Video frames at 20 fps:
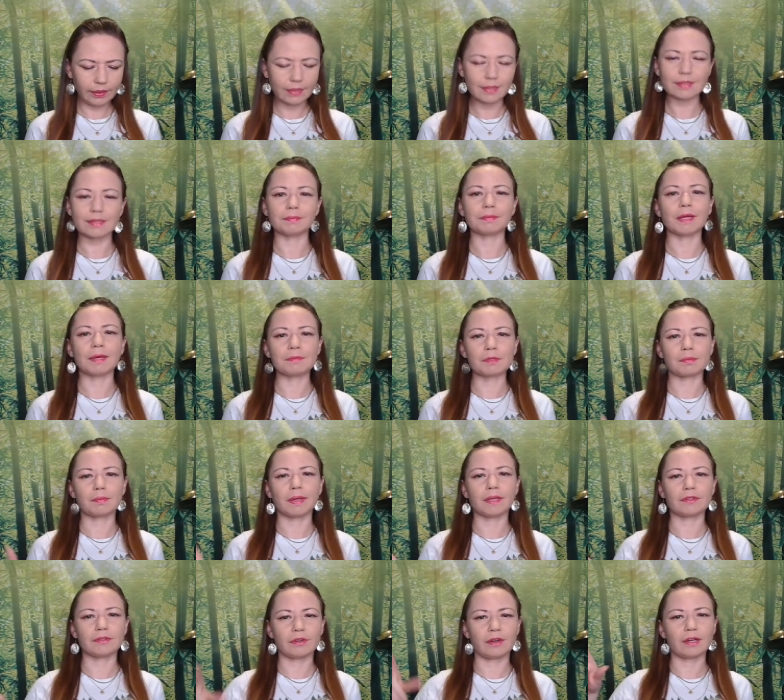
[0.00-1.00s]
Sometimes
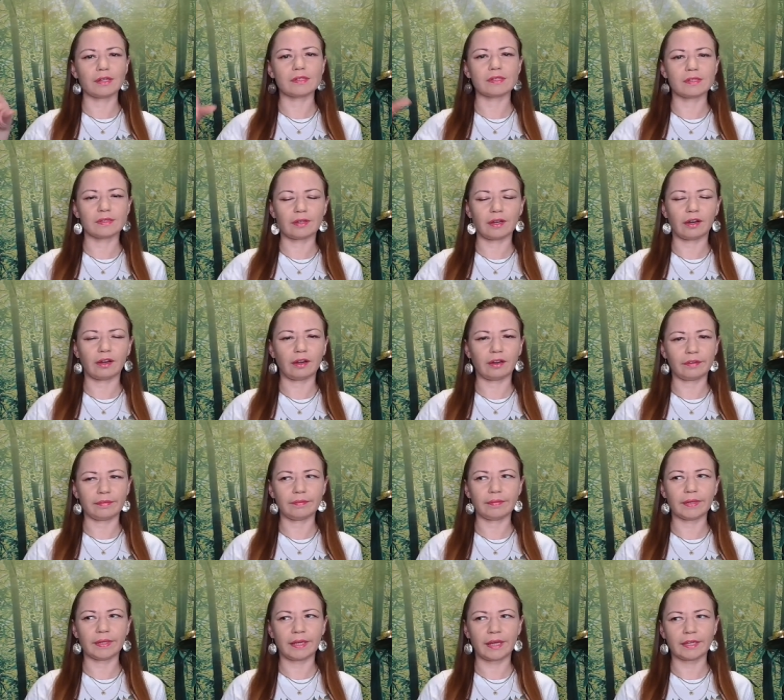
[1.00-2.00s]
my thoughts are
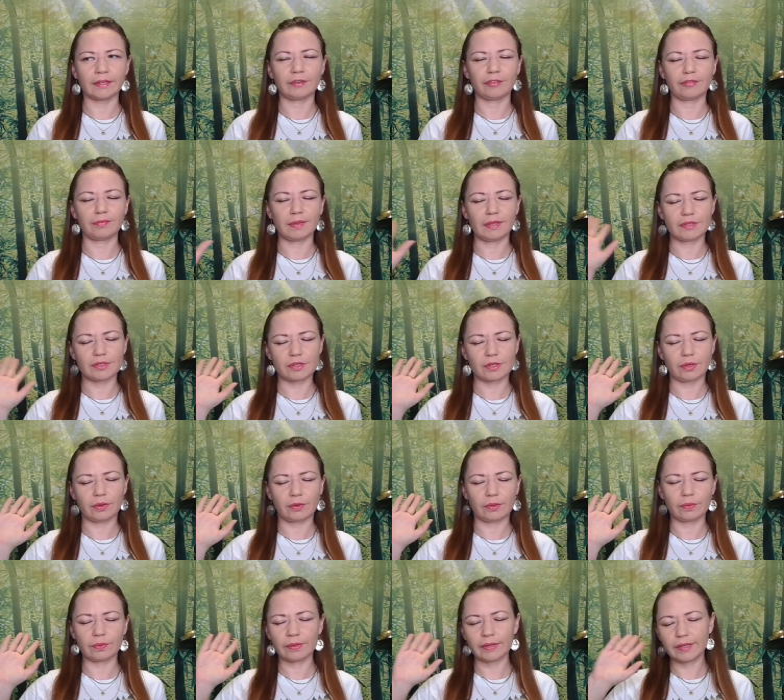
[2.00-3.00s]
ahead of me,
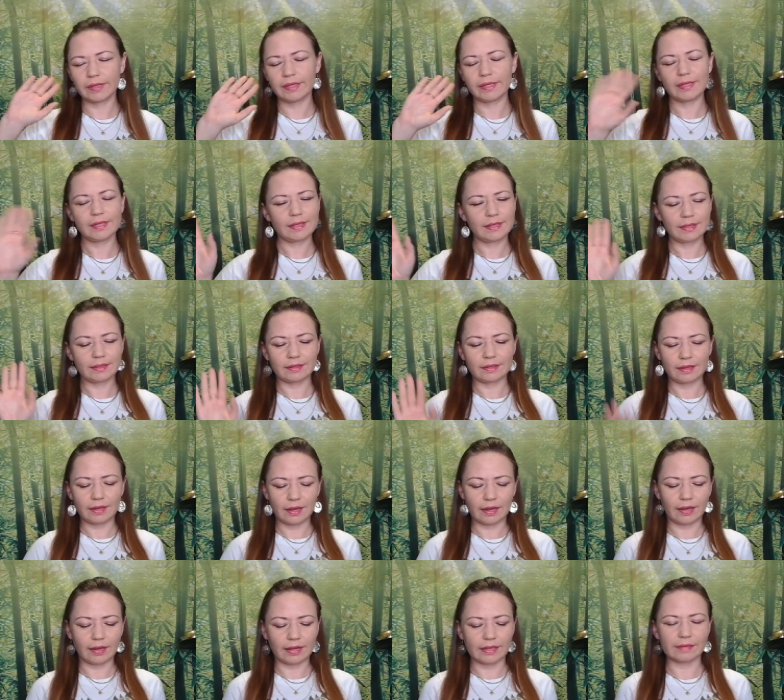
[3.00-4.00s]
so
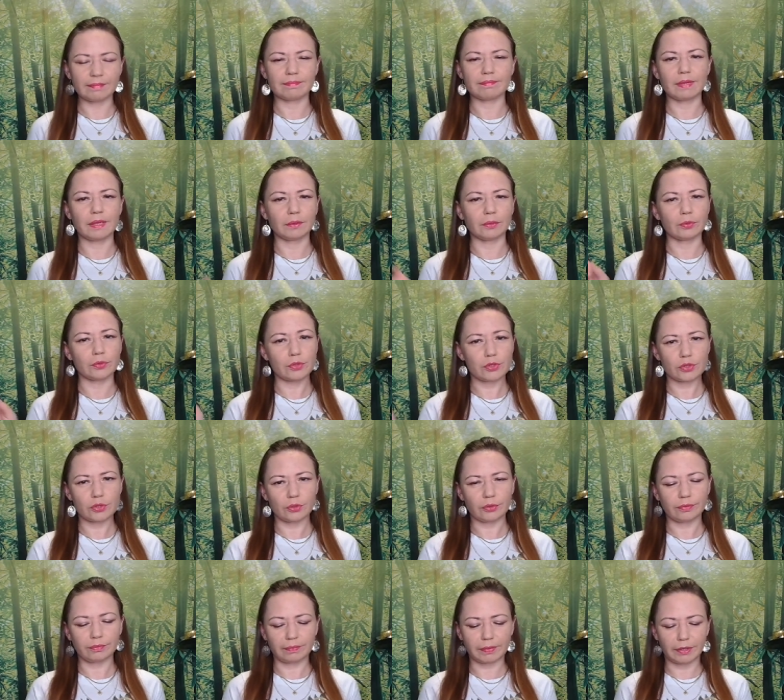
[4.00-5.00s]
I may lose
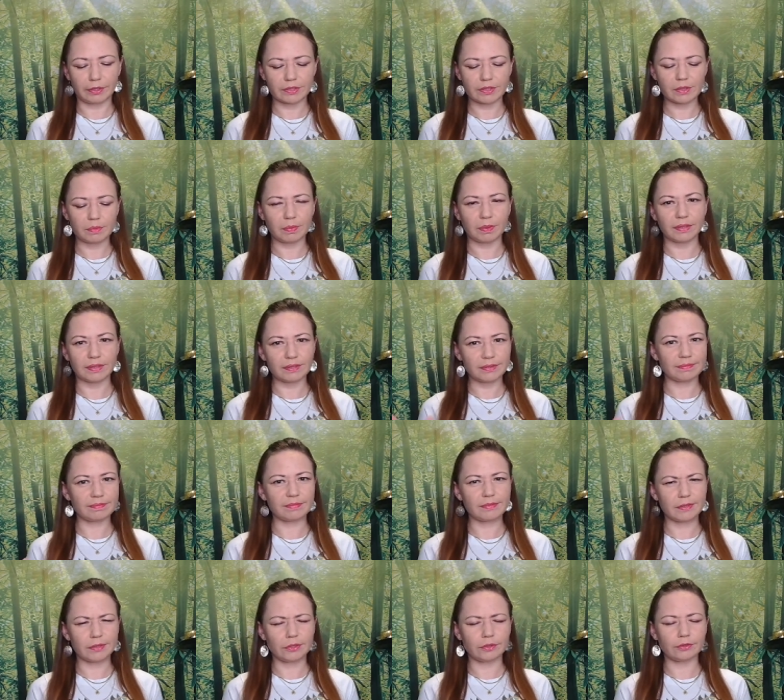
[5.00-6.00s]
certain parts, but
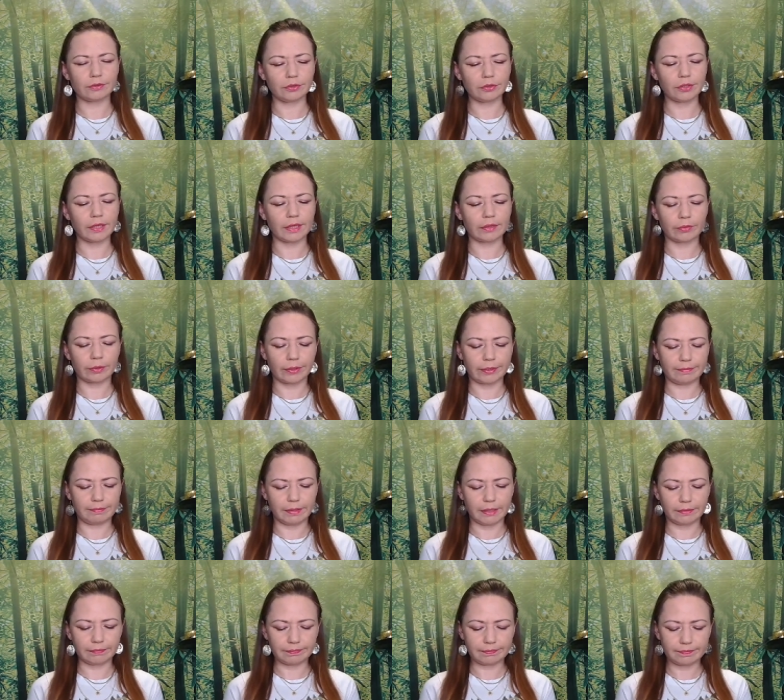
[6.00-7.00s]
you get what I
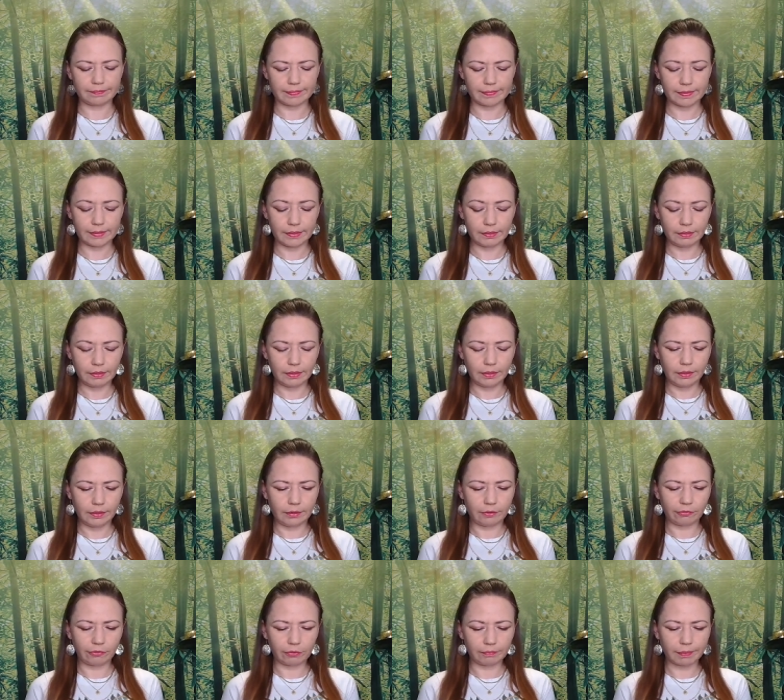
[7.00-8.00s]
mean.
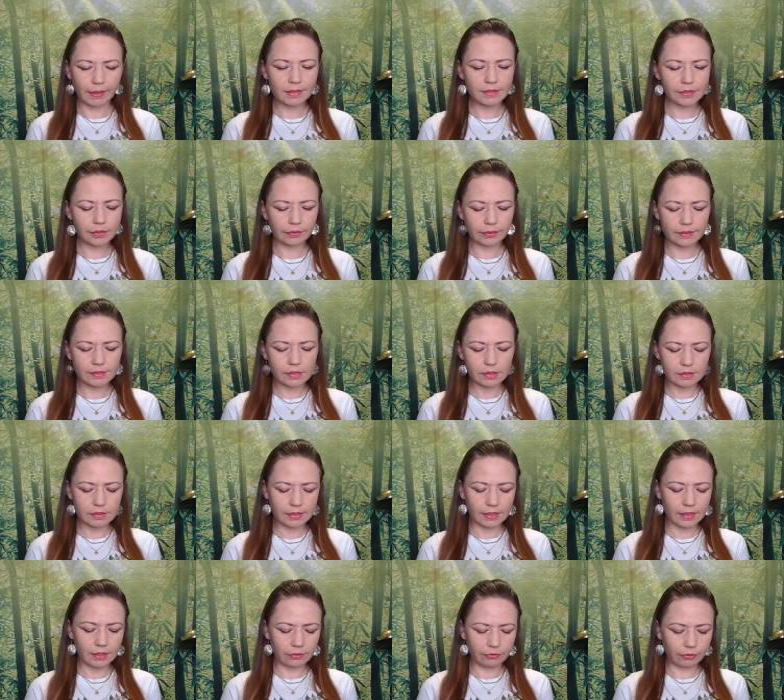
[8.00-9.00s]
For masculines, it's
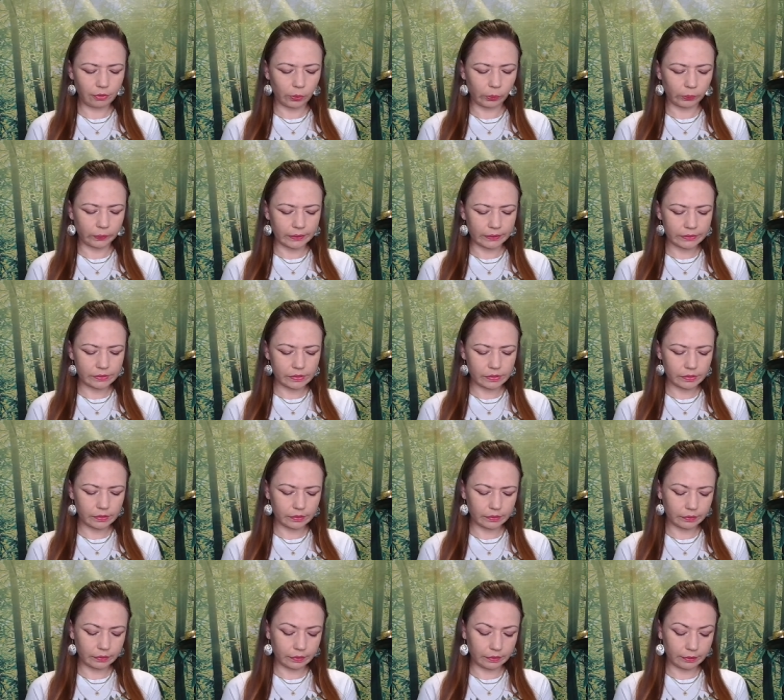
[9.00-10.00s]
Eight of Coins
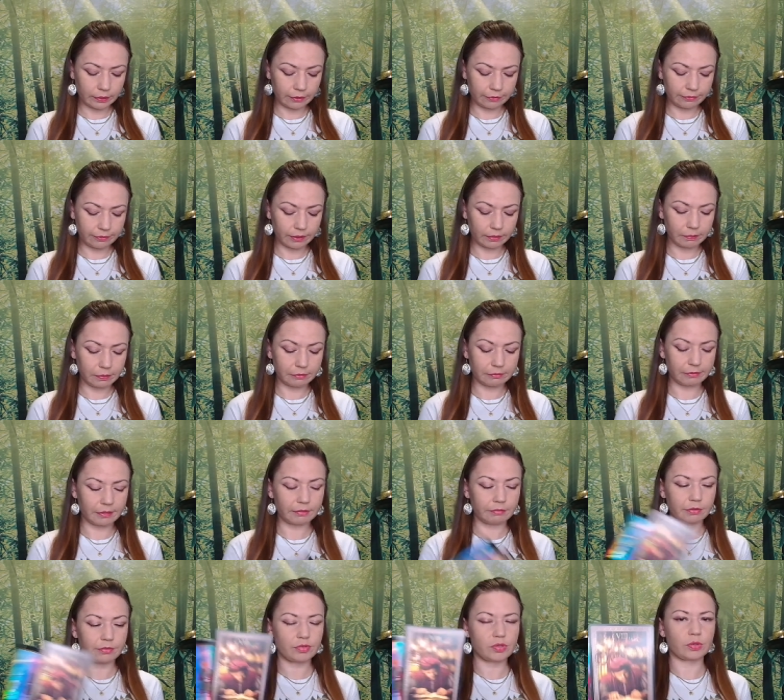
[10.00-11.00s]
clarified by
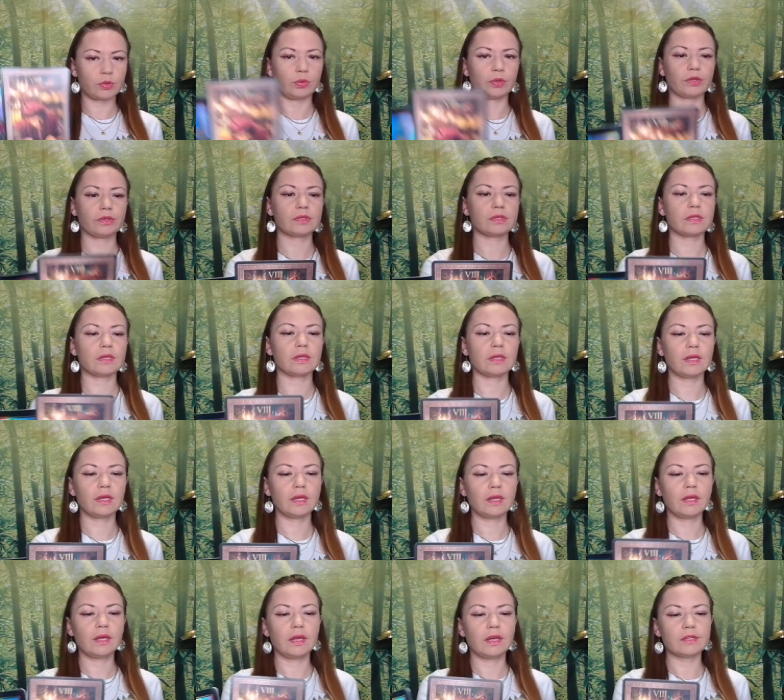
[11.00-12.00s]
Five of Swords.
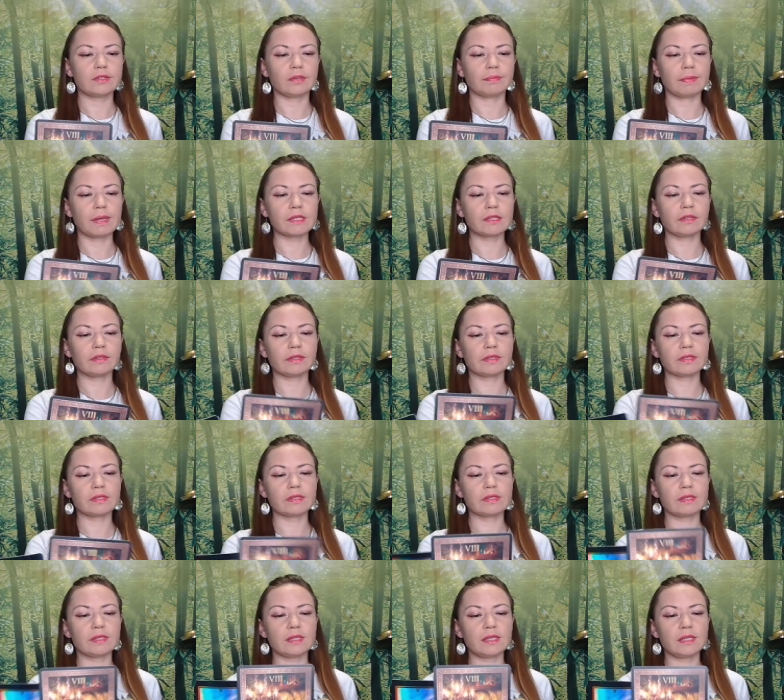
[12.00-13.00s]
So masculines
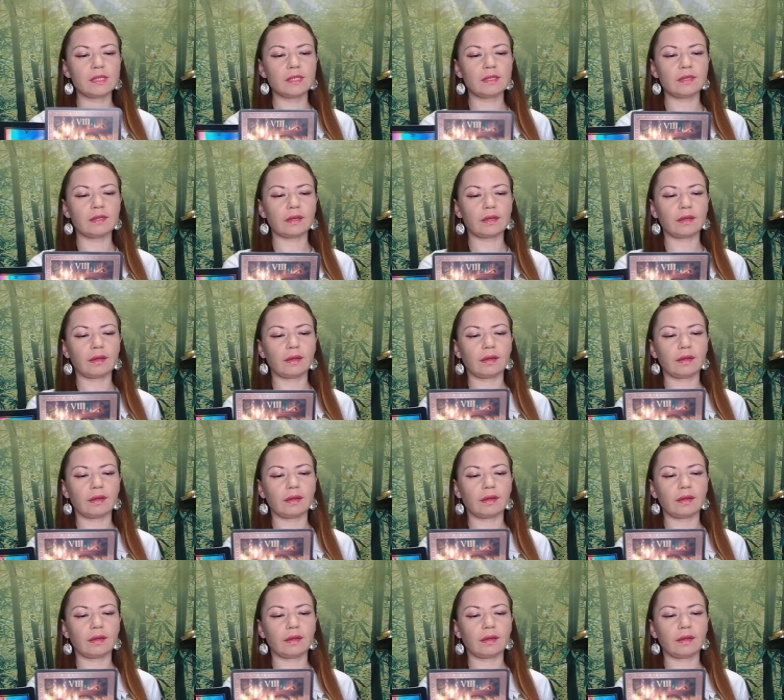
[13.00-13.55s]
see